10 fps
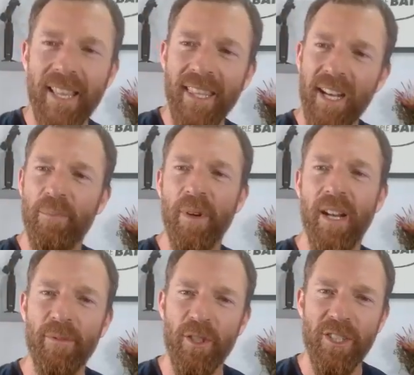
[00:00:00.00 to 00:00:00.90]
get there in a bit.
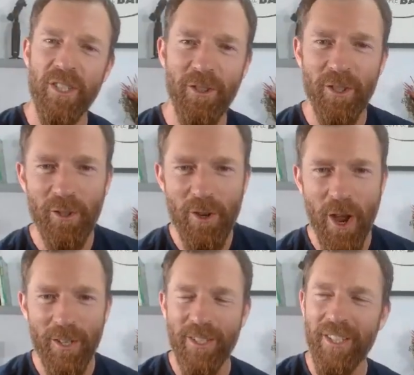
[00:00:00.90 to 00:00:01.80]
I'm just interested to
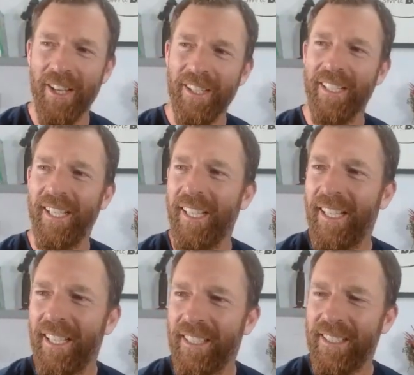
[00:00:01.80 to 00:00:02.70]
know. So
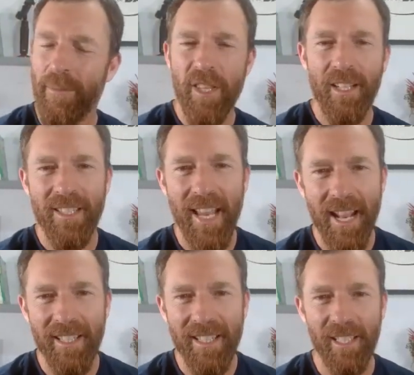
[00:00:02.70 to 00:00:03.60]
something that
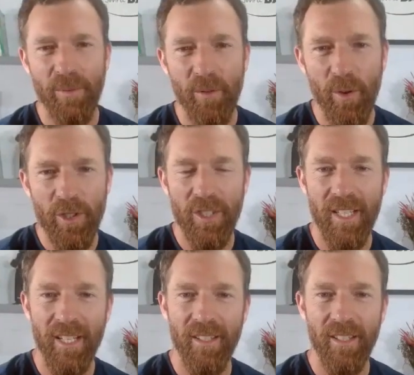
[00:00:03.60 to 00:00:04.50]
stands out to me from what you
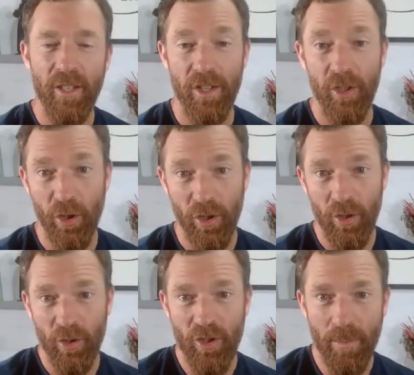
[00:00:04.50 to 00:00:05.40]
said, that
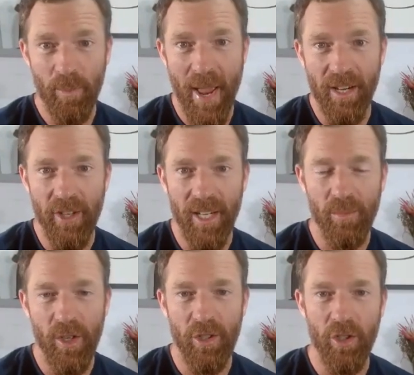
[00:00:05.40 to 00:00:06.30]
you stopped playing cricket
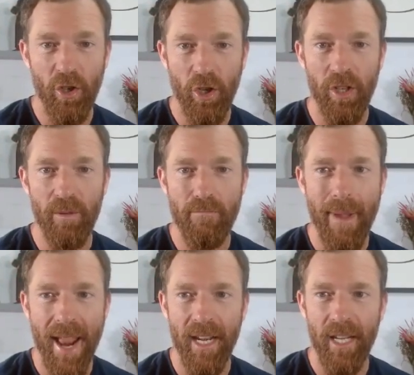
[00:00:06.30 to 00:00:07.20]
because you couldn't
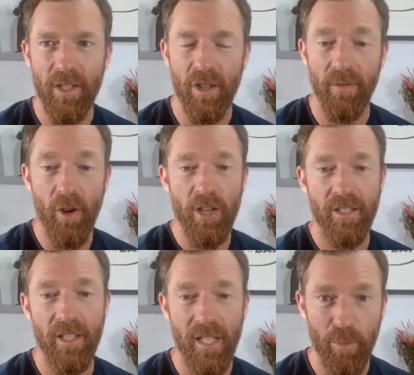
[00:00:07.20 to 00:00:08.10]
manage the
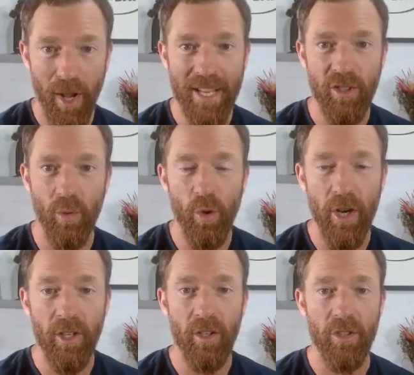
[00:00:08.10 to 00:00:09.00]
varsity plus the
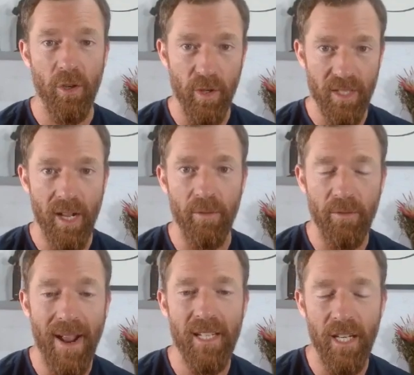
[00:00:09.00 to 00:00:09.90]
work because you were
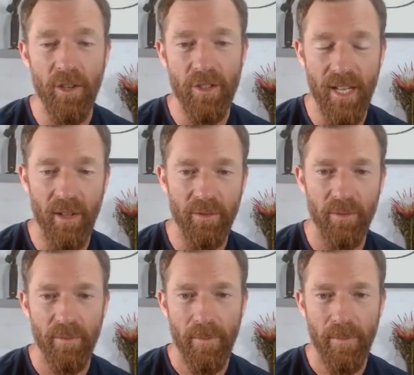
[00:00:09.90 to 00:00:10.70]
self-funding yourself.